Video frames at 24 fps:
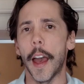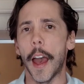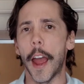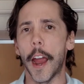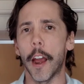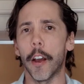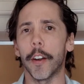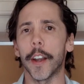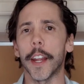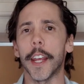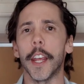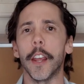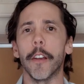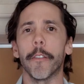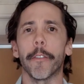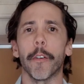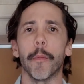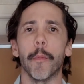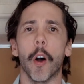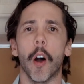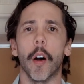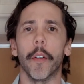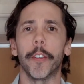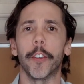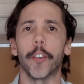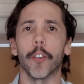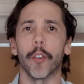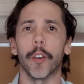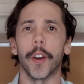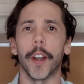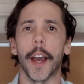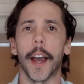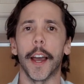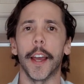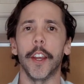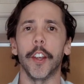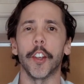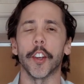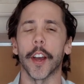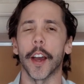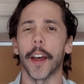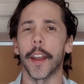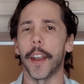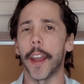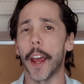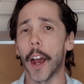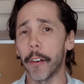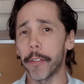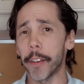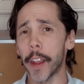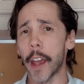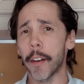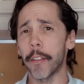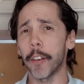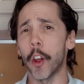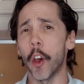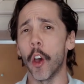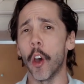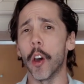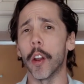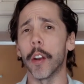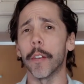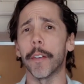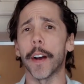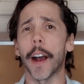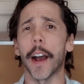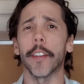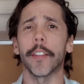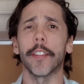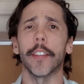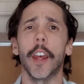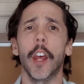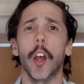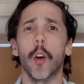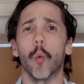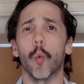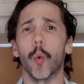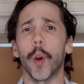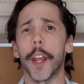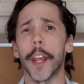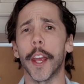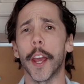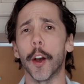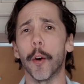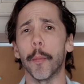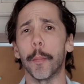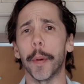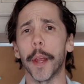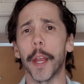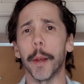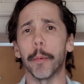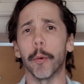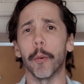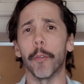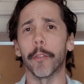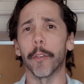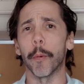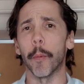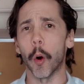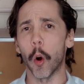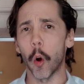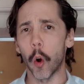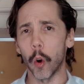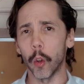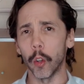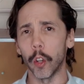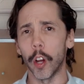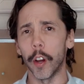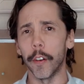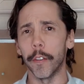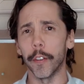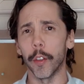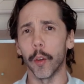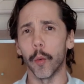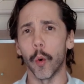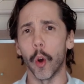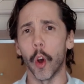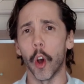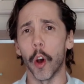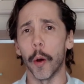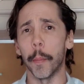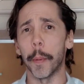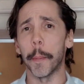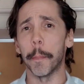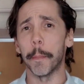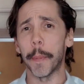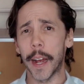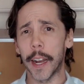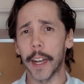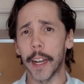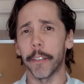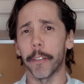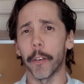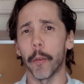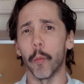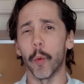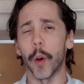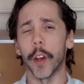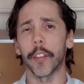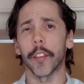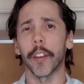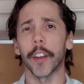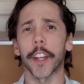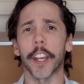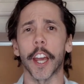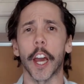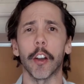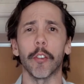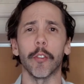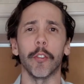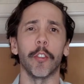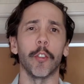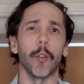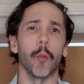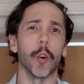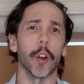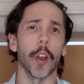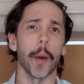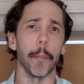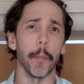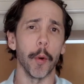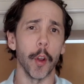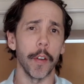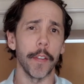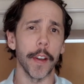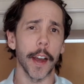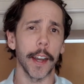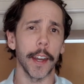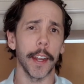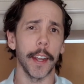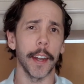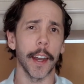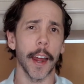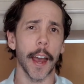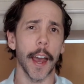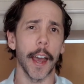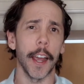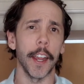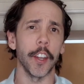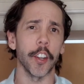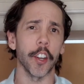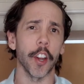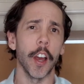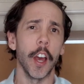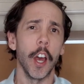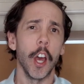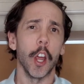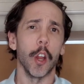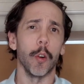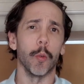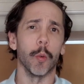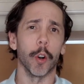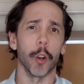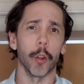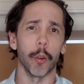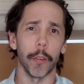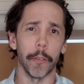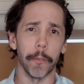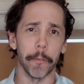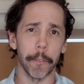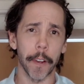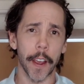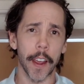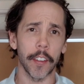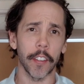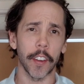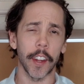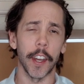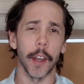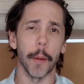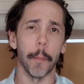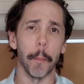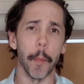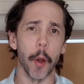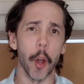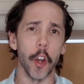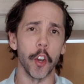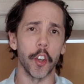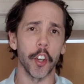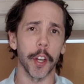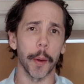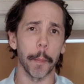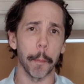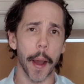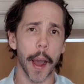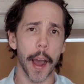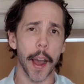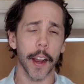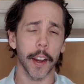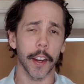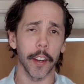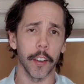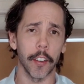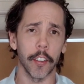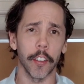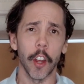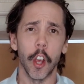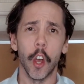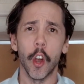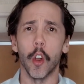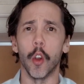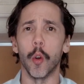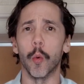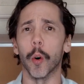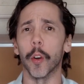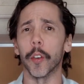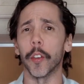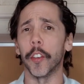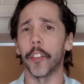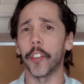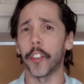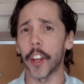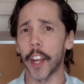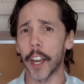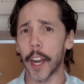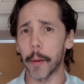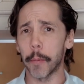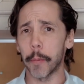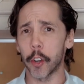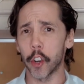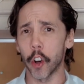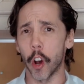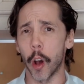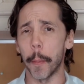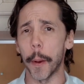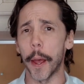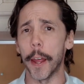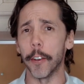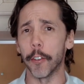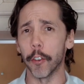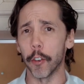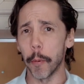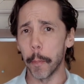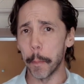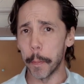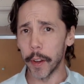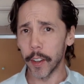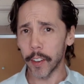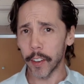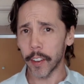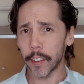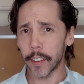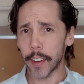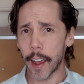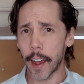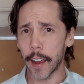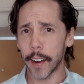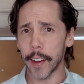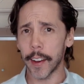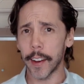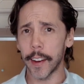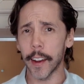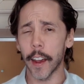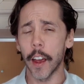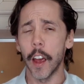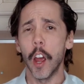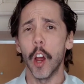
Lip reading: Aaron here from Offshore in Asia. Now, if you haven't heard of us, we help people from all over the world, but mainly from Western countries who want to move out here to Asia, who want to invest in emerging markets, who want to set up shop and do business out here.